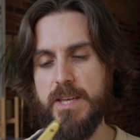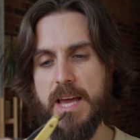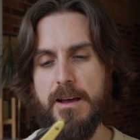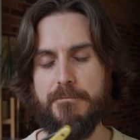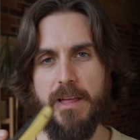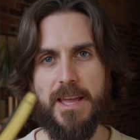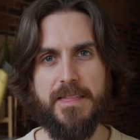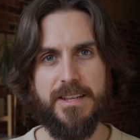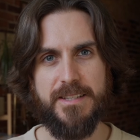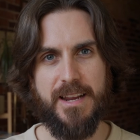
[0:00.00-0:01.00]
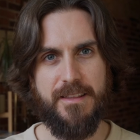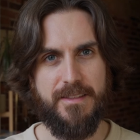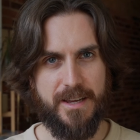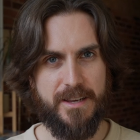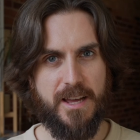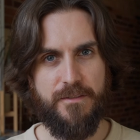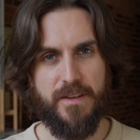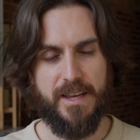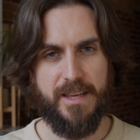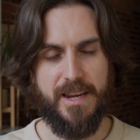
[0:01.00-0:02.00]
get a blade that is kind of thick enough
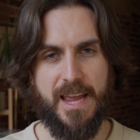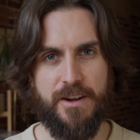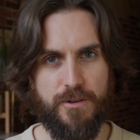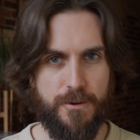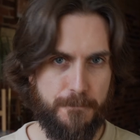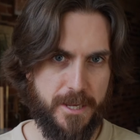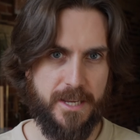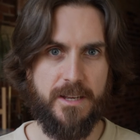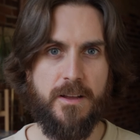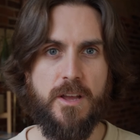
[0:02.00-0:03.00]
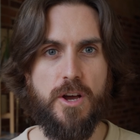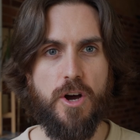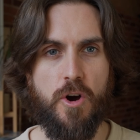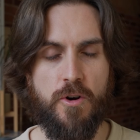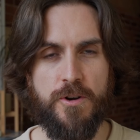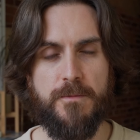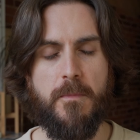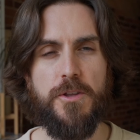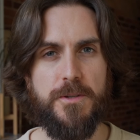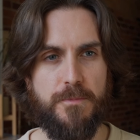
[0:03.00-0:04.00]
and it can handle being honed
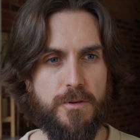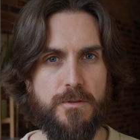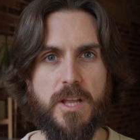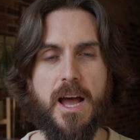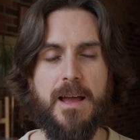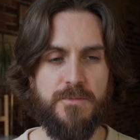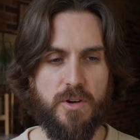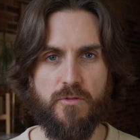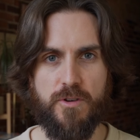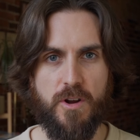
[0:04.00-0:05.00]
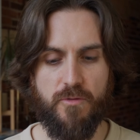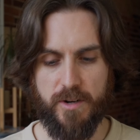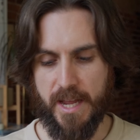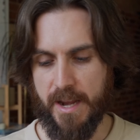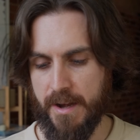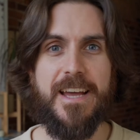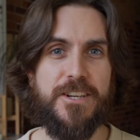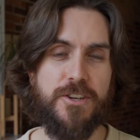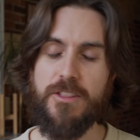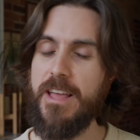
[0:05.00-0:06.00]
multiple times over and over again, it
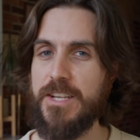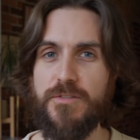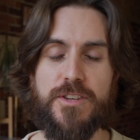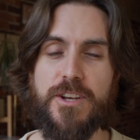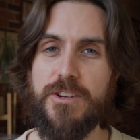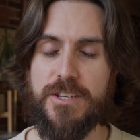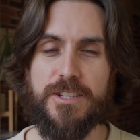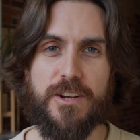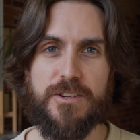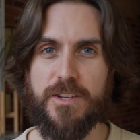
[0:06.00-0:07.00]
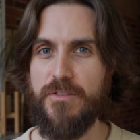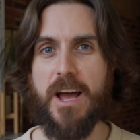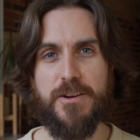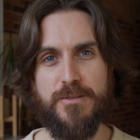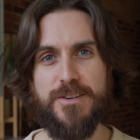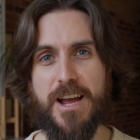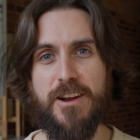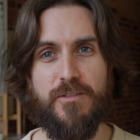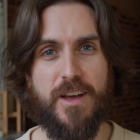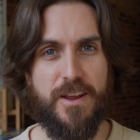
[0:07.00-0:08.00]
should last for years and years, if not your
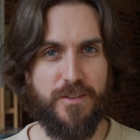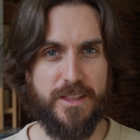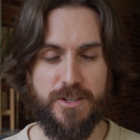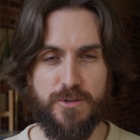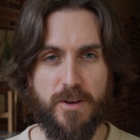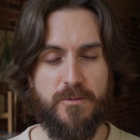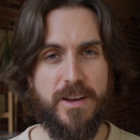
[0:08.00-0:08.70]
entire life. Like the straight